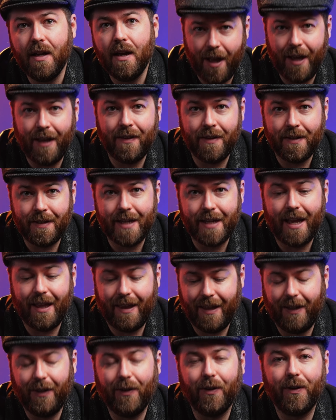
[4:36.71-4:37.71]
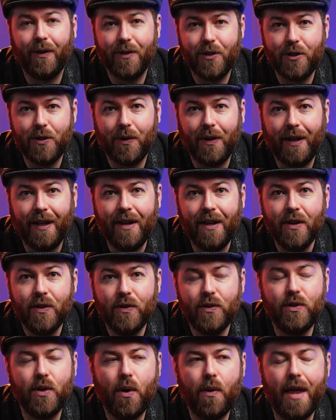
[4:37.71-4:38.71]
in the set that you're shooting
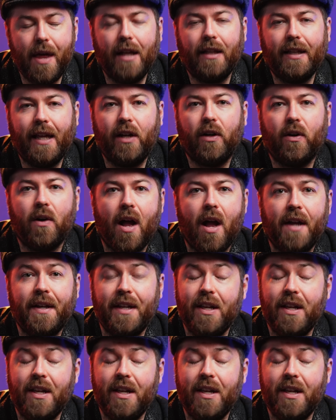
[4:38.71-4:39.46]
so that later on,